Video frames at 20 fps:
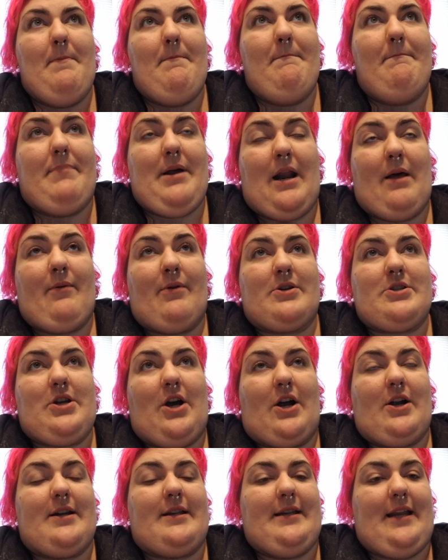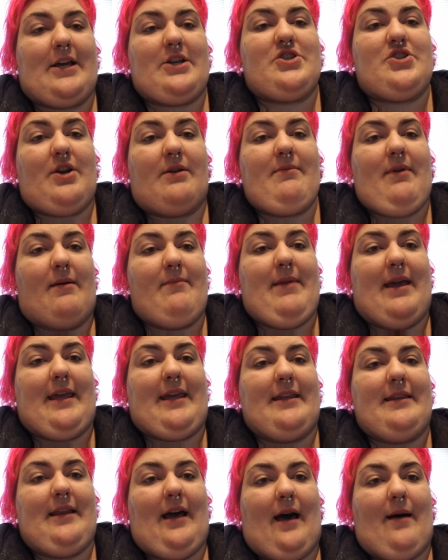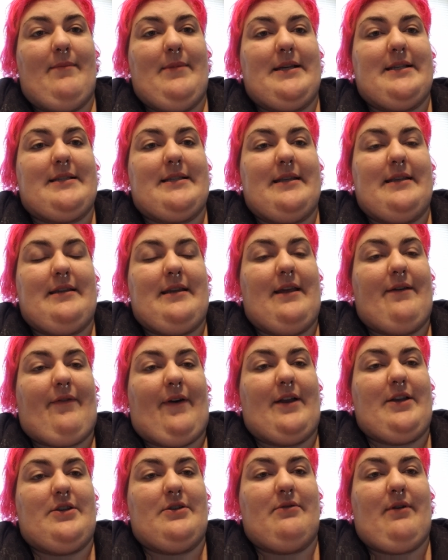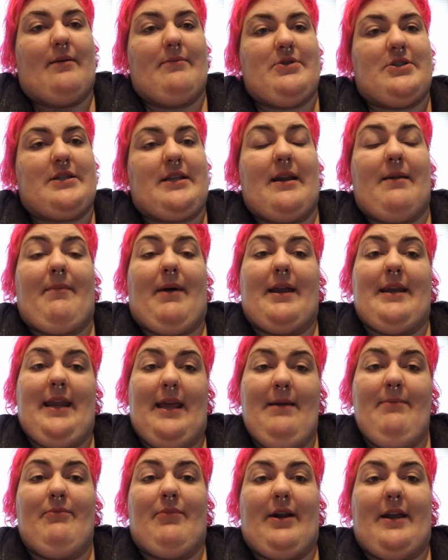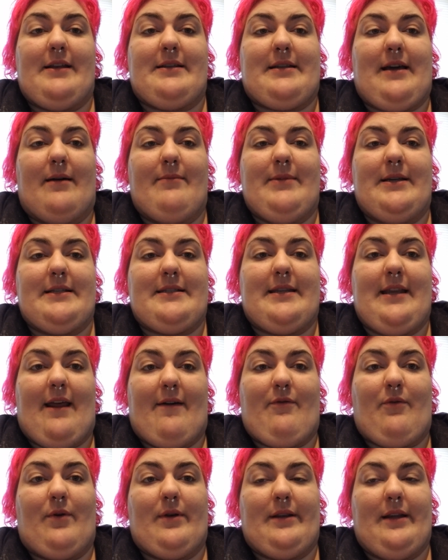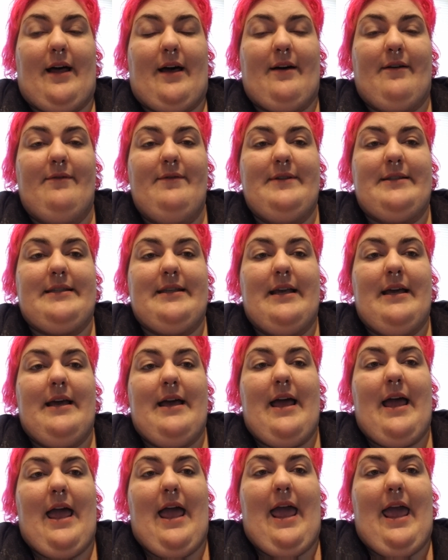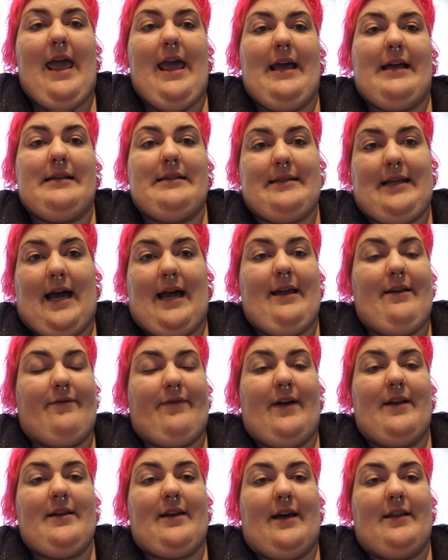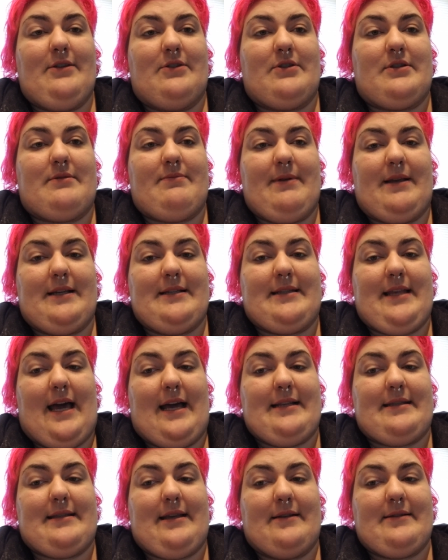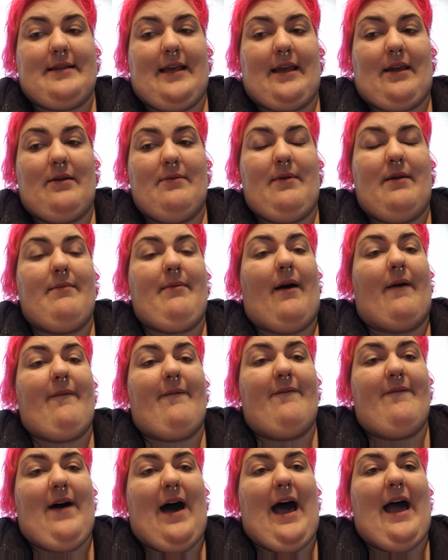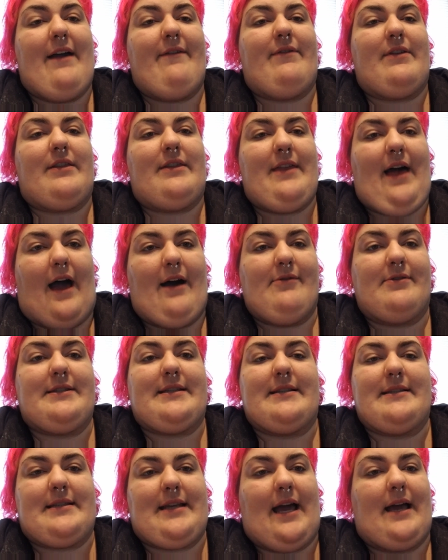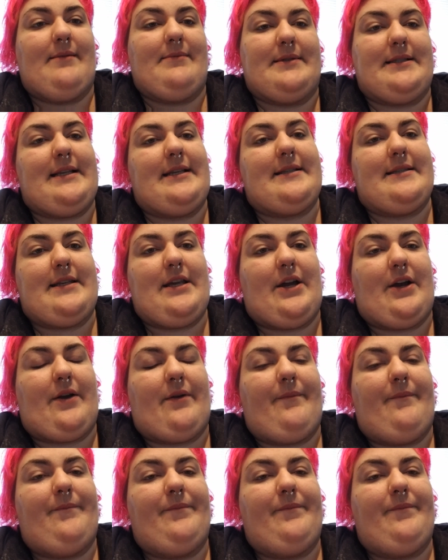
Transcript: But I worked hard, and next year I'm not making the hummus, and if I do, I'm just going to buy name brand hummus that everyone loves and Diet Fun colors because that sounds like it would be about 5,000 times easier.